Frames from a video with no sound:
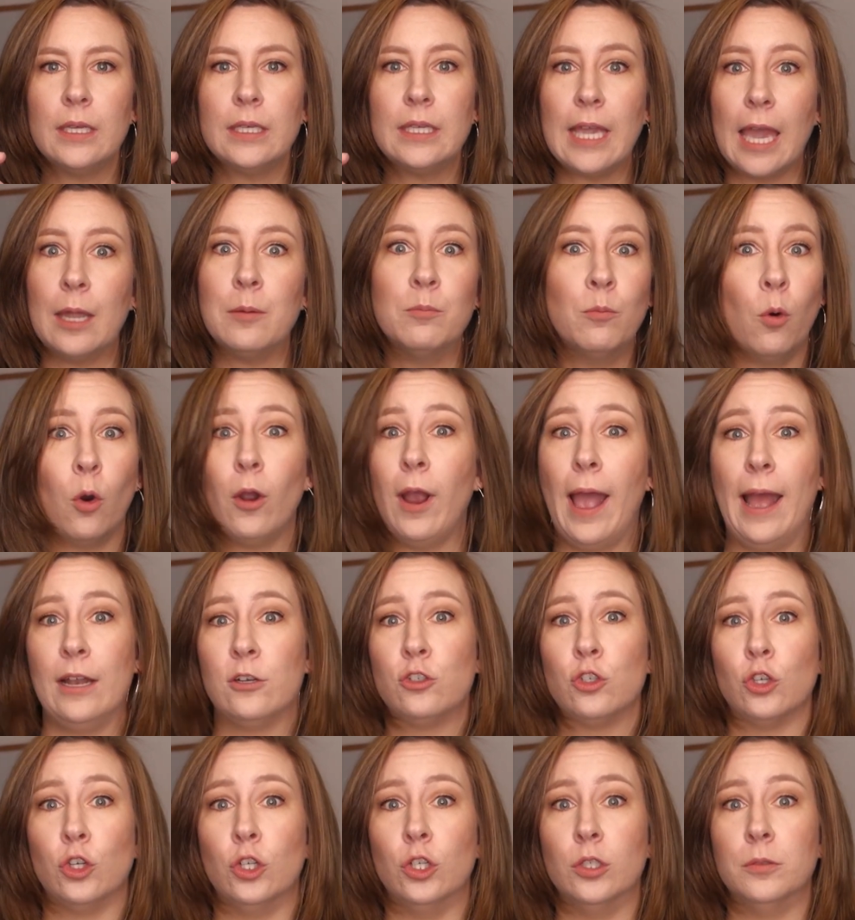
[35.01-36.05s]
get more
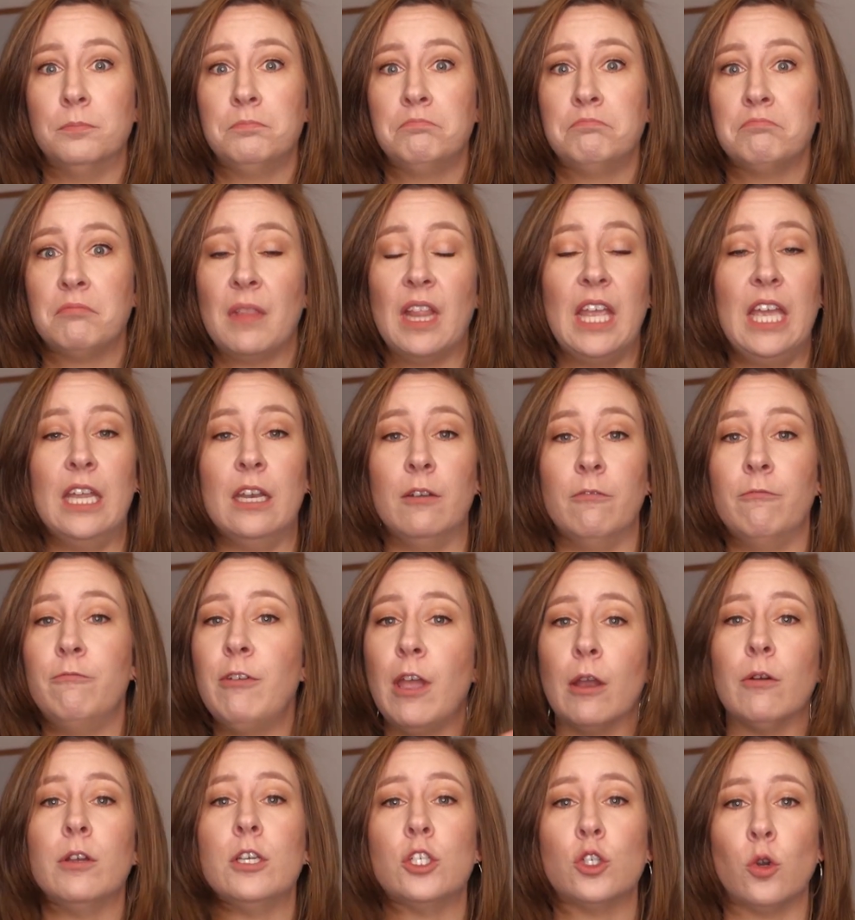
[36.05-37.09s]
agile in a
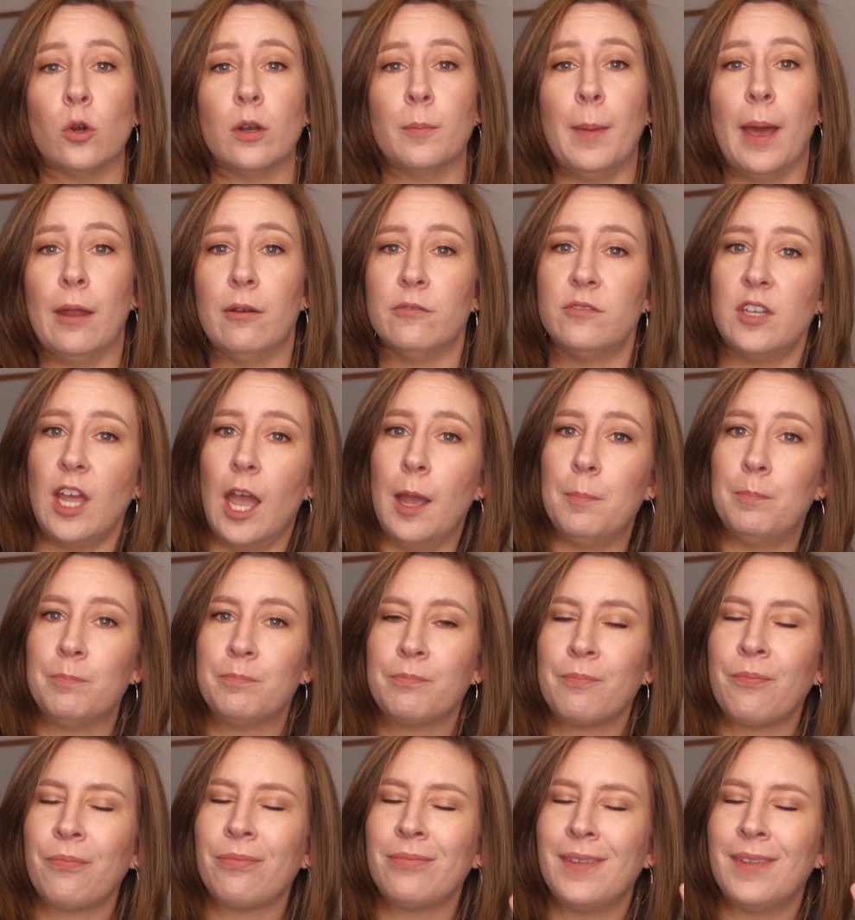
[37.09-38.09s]
very short amount of time.